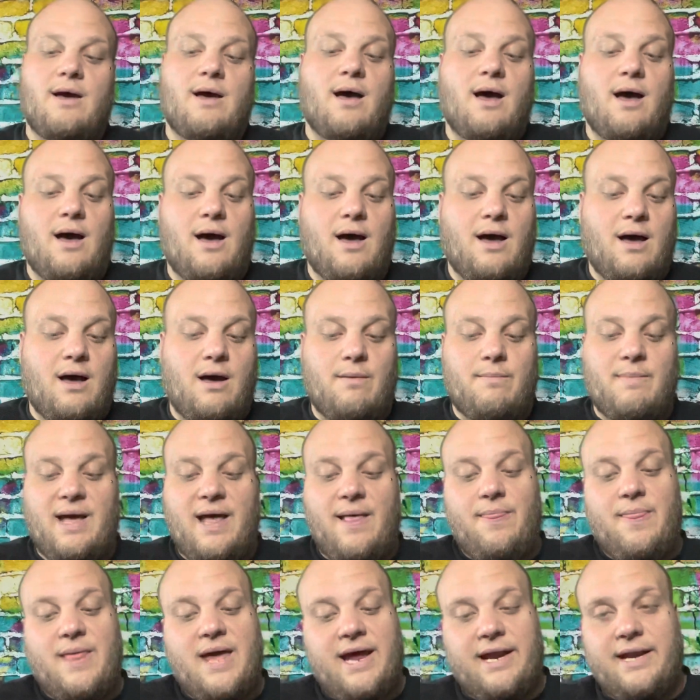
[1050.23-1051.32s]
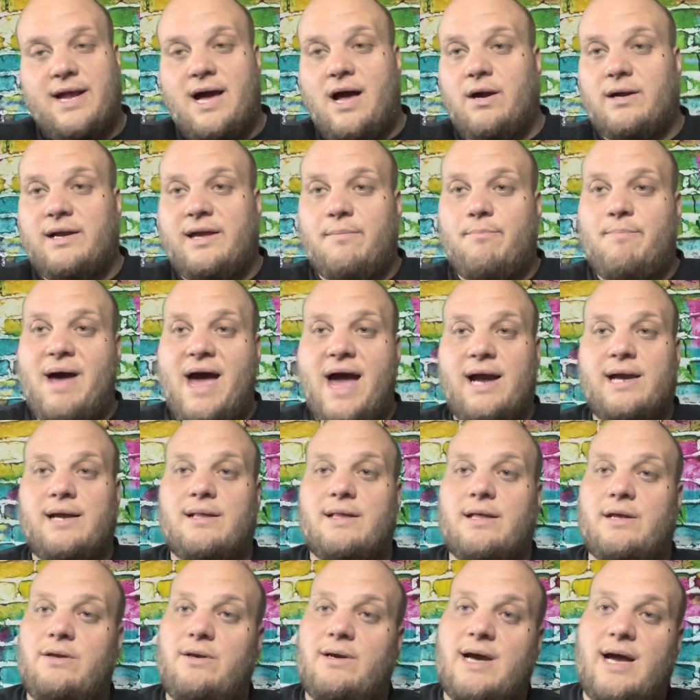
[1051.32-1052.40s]
And then I'll get back and
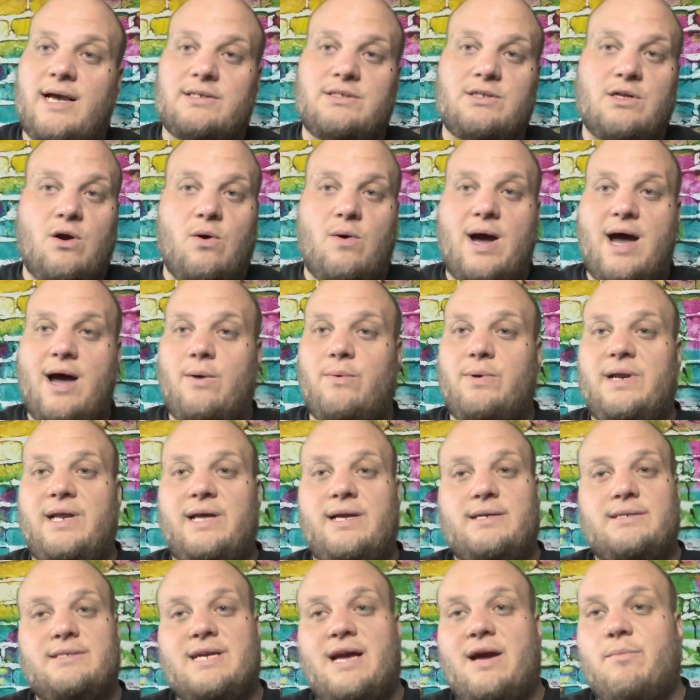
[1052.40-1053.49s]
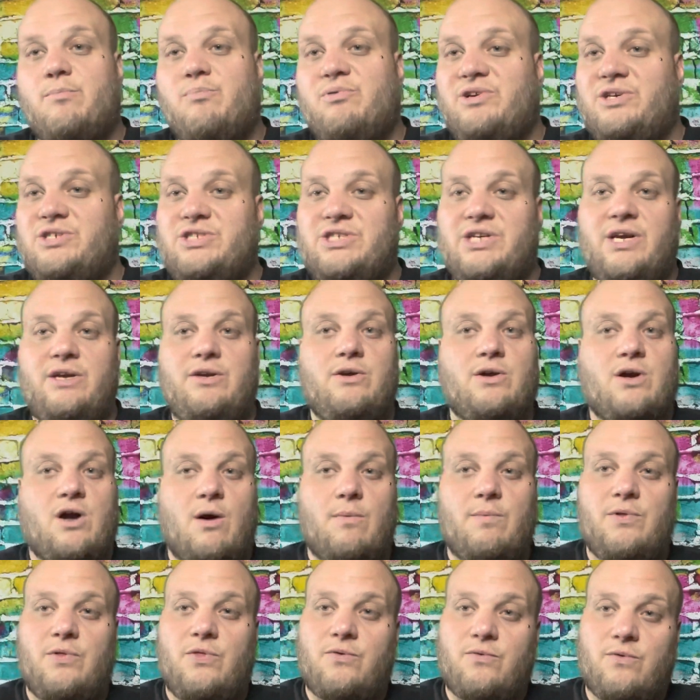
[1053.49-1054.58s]
let you guys know how it is. I appreciate you
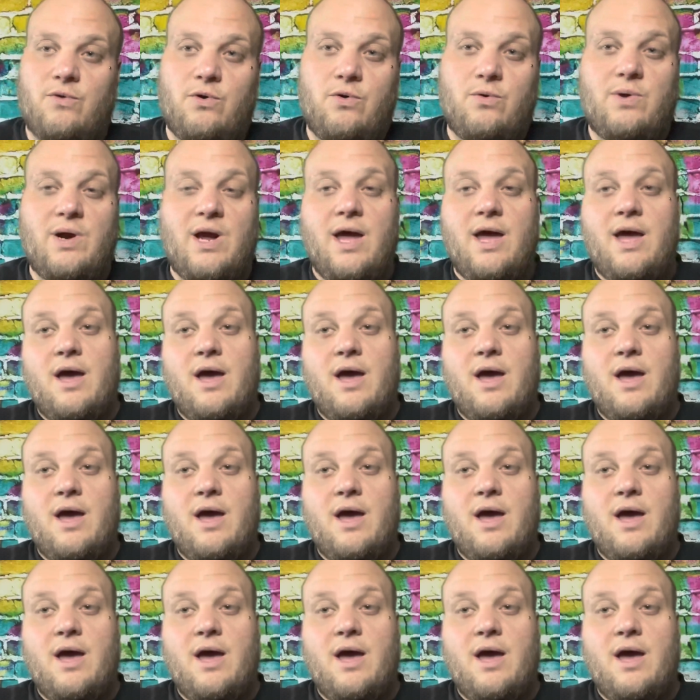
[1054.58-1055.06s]
coming through.